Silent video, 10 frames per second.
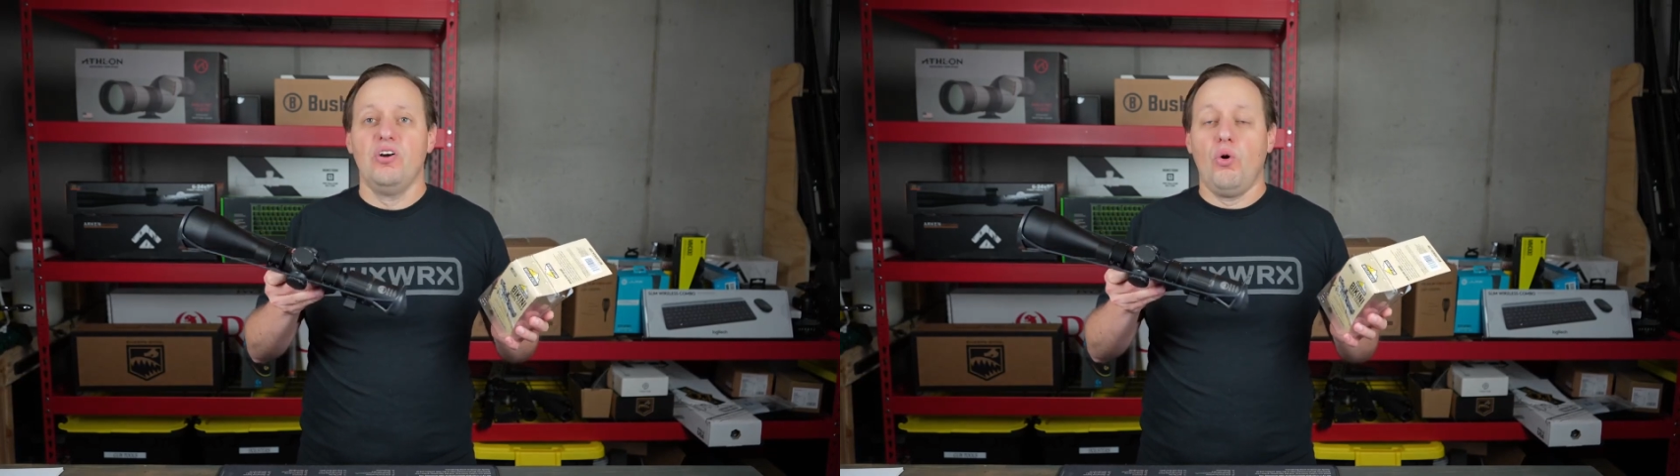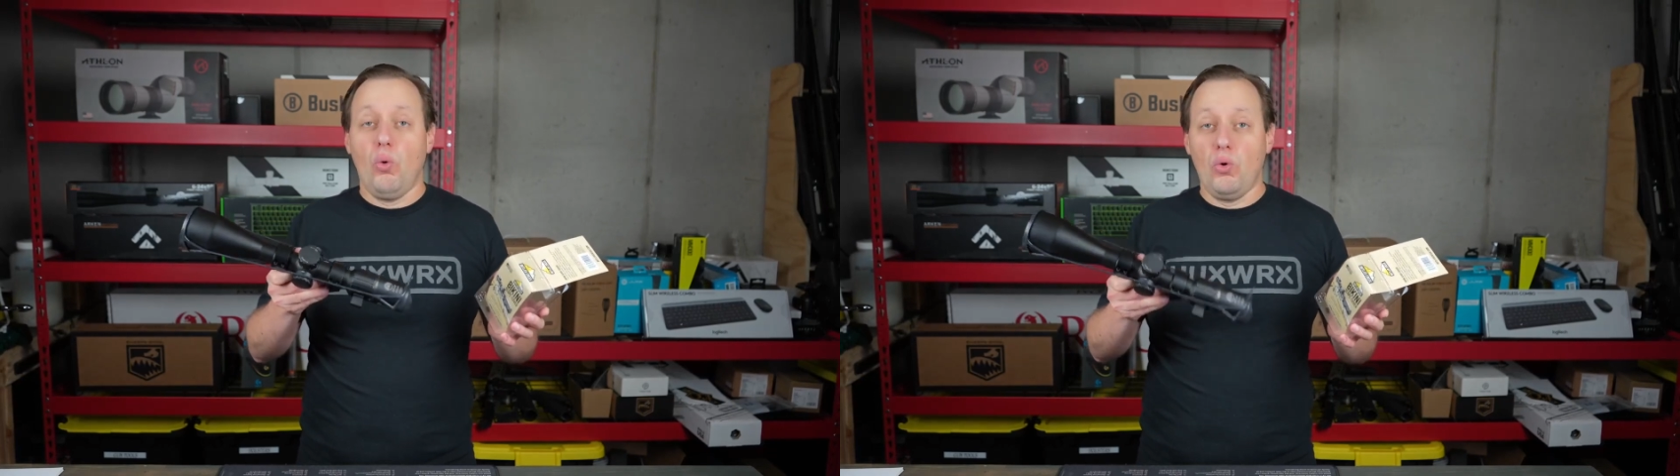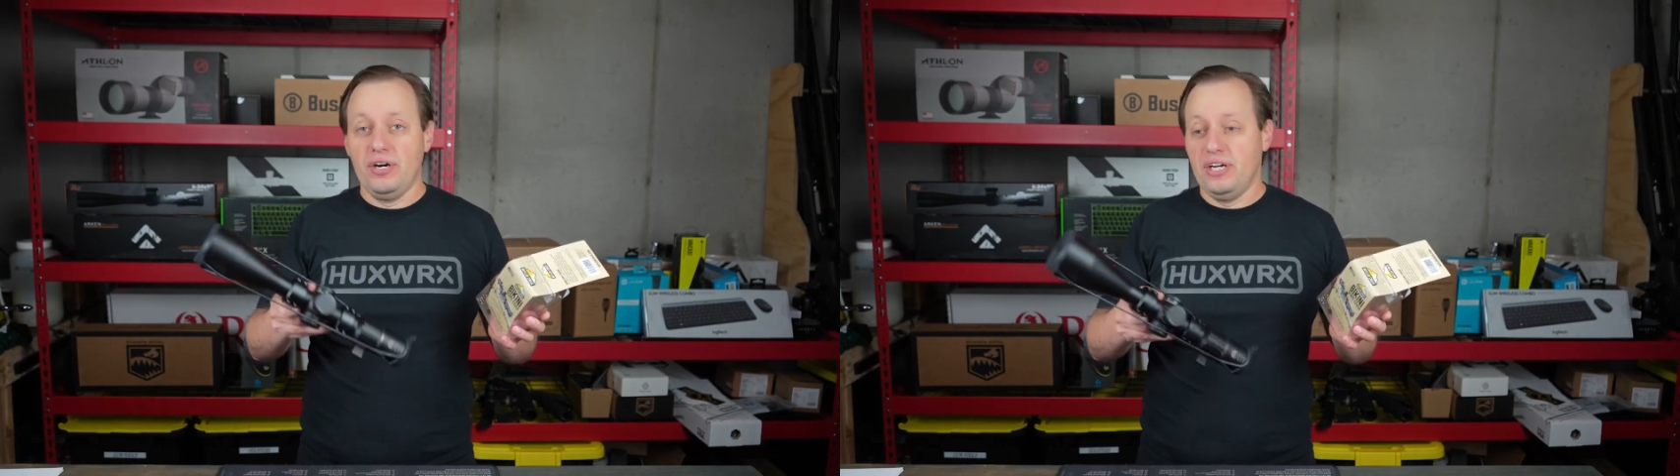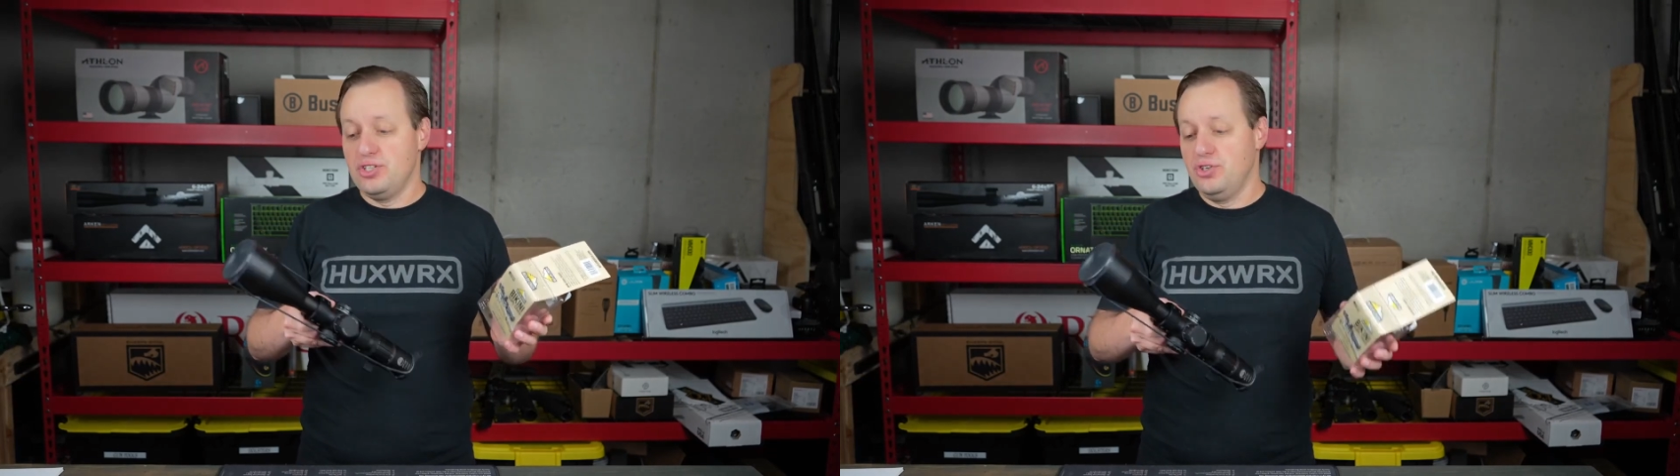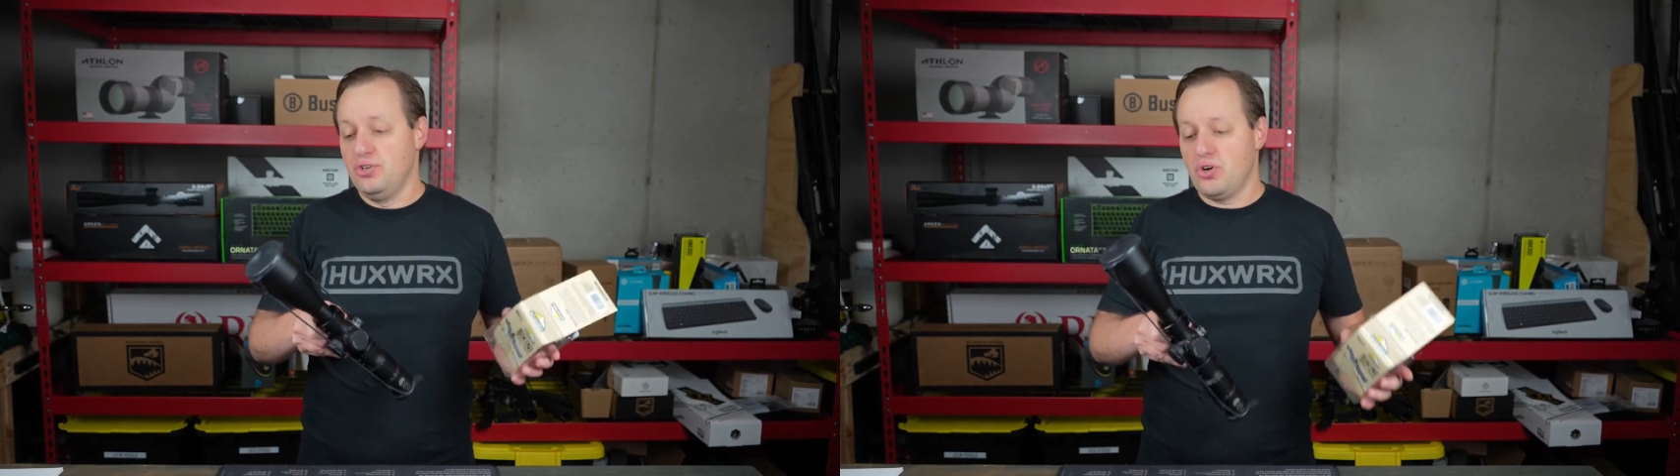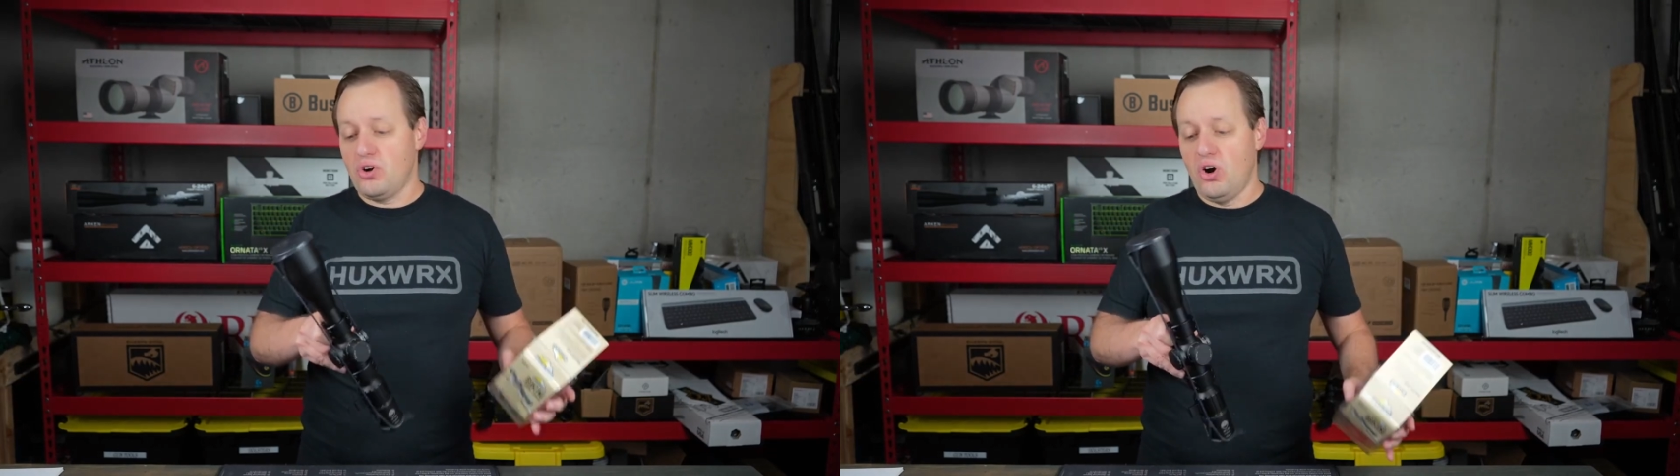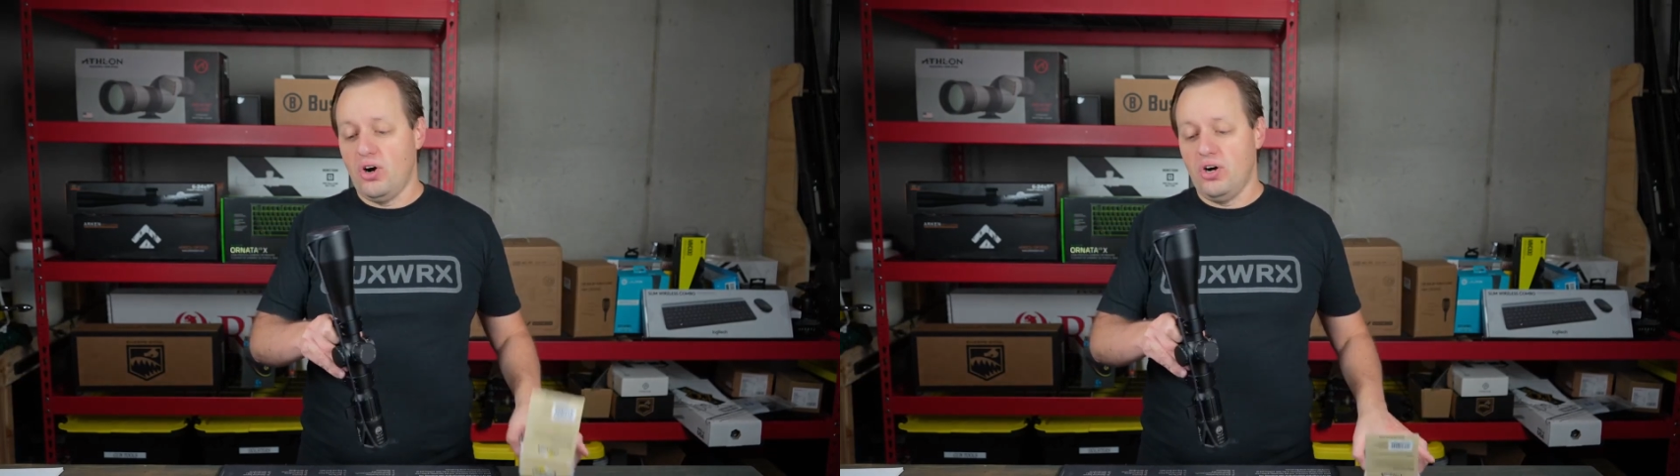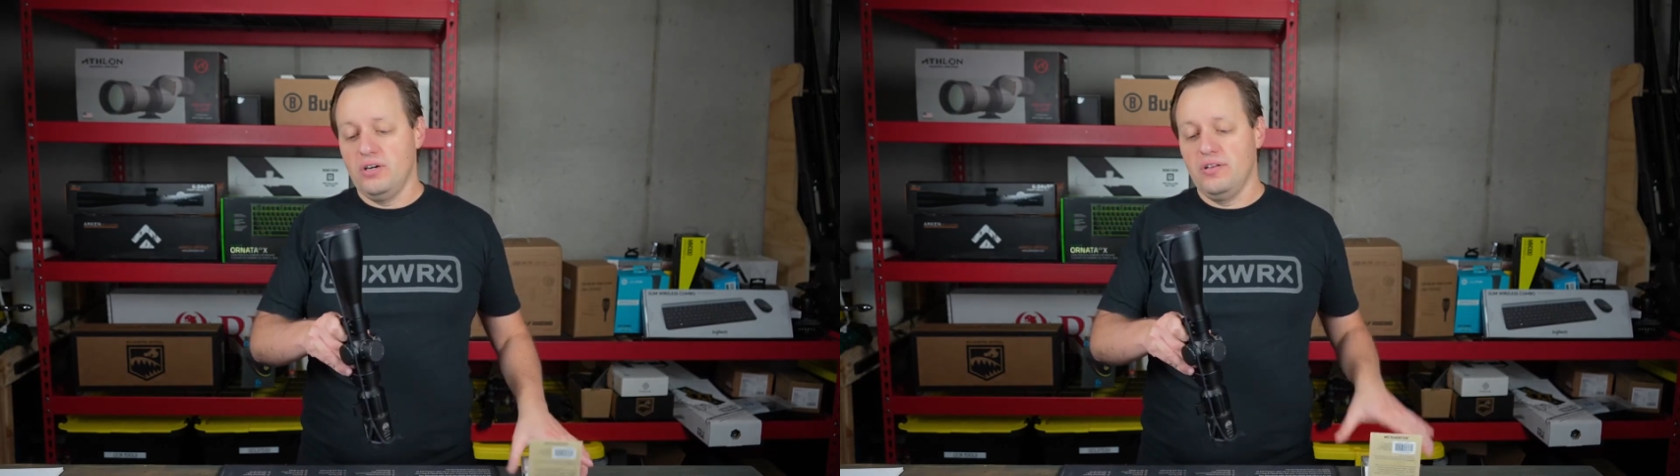or into your car,